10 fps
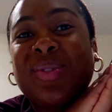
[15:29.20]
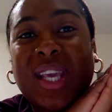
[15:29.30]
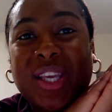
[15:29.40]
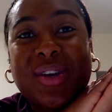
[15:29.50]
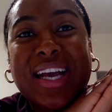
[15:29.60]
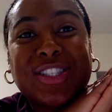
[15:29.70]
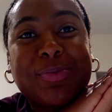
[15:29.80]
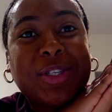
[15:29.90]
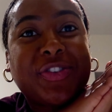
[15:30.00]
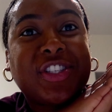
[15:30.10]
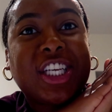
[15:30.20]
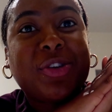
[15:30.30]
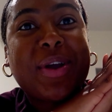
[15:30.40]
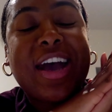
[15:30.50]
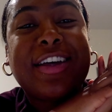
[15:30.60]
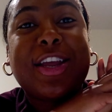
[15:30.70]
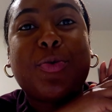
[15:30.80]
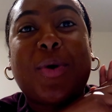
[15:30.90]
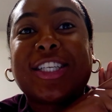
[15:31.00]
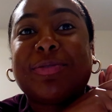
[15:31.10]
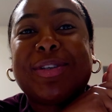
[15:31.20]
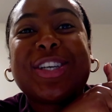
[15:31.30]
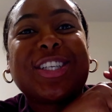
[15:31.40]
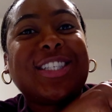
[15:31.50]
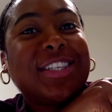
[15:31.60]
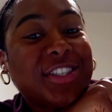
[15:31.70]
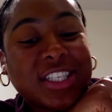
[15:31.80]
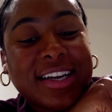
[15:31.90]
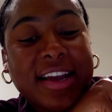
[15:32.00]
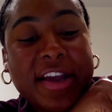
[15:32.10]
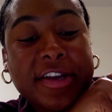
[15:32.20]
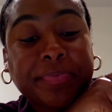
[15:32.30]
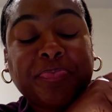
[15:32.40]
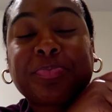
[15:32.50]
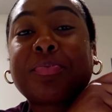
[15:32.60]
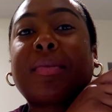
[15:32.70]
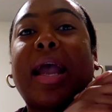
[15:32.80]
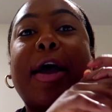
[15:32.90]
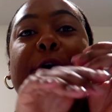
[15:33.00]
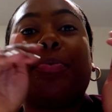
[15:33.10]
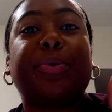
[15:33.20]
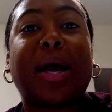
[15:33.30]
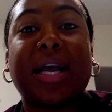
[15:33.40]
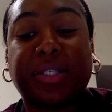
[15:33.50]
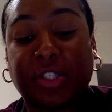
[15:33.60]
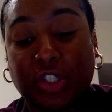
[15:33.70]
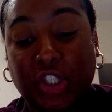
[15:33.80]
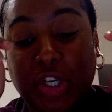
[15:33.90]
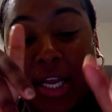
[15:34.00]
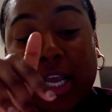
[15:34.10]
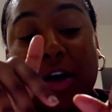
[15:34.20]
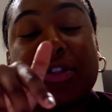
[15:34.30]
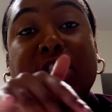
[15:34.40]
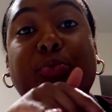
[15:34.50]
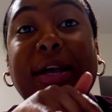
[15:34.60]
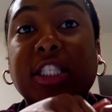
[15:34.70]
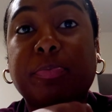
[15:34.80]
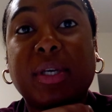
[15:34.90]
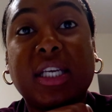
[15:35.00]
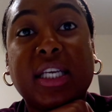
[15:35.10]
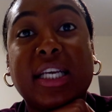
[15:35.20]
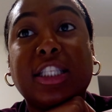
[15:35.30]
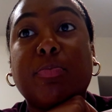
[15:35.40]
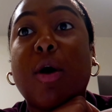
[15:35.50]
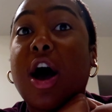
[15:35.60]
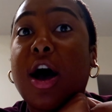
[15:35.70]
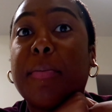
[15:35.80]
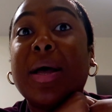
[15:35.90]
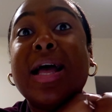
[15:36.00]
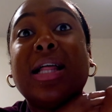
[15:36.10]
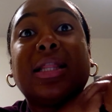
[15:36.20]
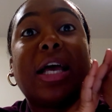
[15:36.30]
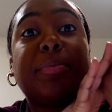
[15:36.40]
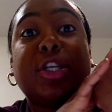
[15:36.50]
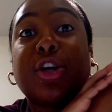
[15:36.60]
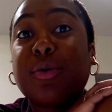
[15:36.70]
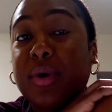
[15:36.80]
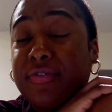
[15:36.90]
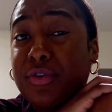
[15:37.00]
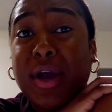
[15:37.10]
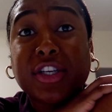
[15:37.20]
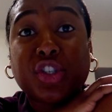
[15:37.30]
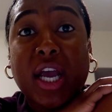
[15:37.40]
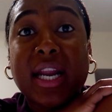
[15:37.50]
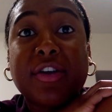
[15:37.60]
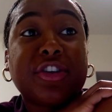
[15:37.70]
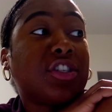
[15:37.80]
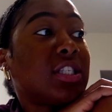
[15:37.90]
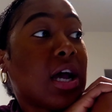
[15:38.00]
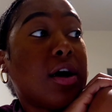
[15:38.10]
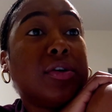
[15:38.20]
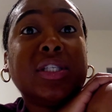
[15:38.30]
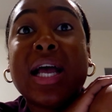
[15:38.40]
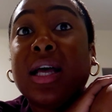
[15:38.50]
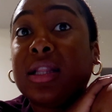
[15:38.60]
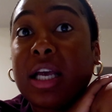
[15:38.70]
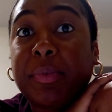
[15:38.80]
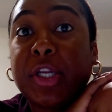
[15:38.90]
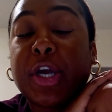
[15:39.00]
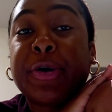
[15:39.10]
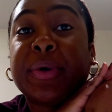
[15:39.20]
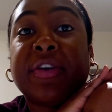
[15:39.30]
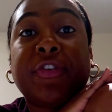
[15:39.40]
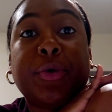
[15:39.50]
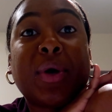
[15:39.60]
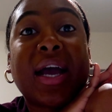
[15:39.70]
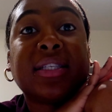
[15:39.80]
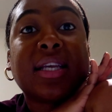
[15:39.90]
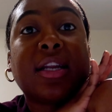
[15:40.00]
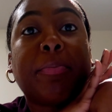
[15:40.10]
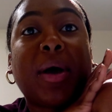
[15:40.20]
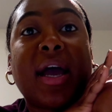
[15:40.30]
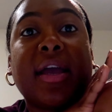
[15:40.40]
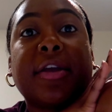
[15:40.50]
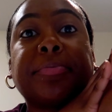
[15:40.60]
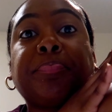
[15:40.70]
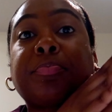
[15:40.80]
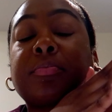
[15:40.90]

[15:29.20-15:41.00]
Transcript: Thank you guys so much for sticking around and watching me cook dinner tonight. I hope you guys check out this recipe. It's bomb. Let me know if you guys try it out yourselves. Let me know if you guys end up buying